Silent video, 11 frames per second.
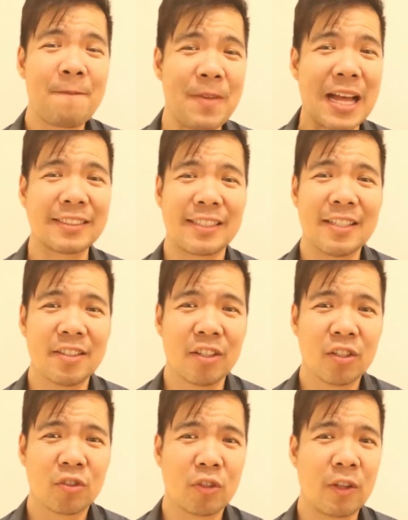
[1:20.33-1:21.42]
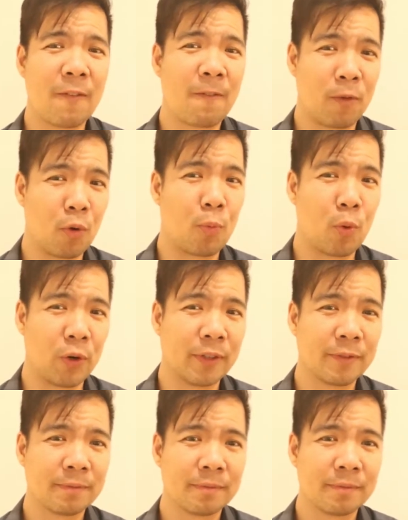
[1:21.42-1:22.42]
fastened to the floorboard.